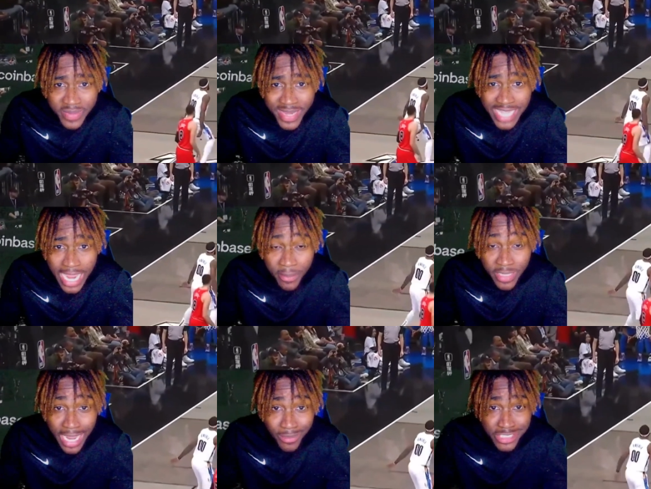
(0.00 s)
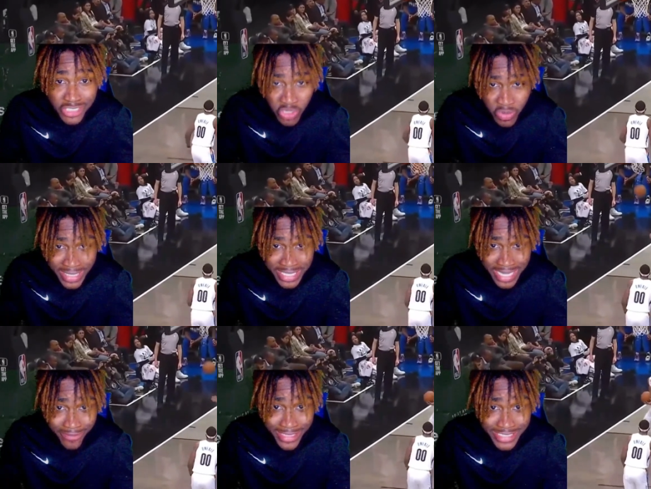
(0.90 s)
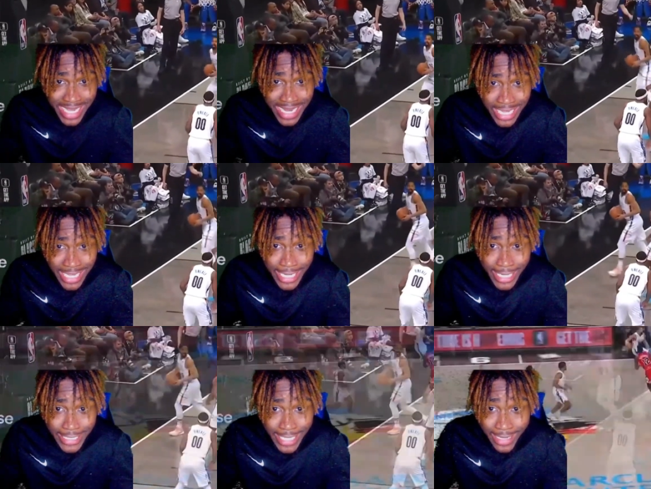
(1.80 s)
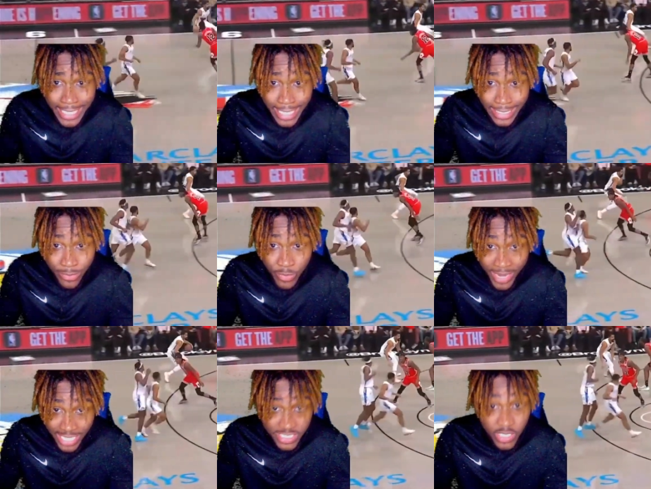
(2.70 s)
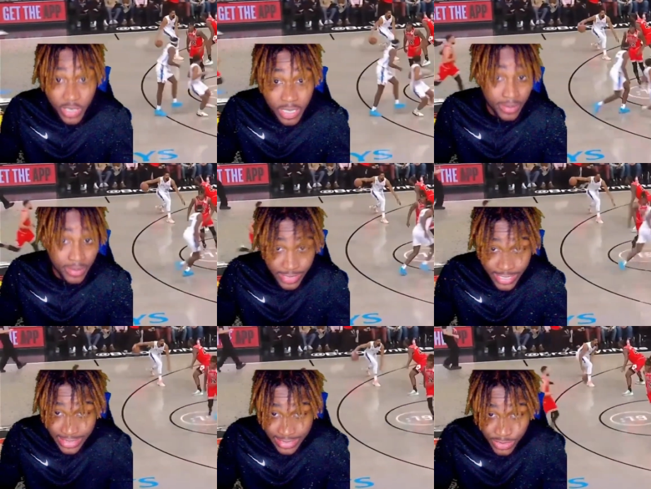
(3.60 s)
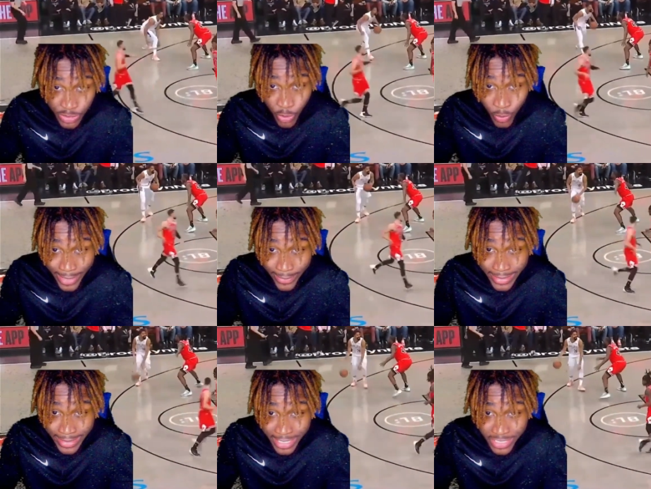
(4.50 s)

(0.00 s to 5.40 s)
match, I'm a, I'm assuming that we said that, that that we about to turn up because there's no way we didn't make a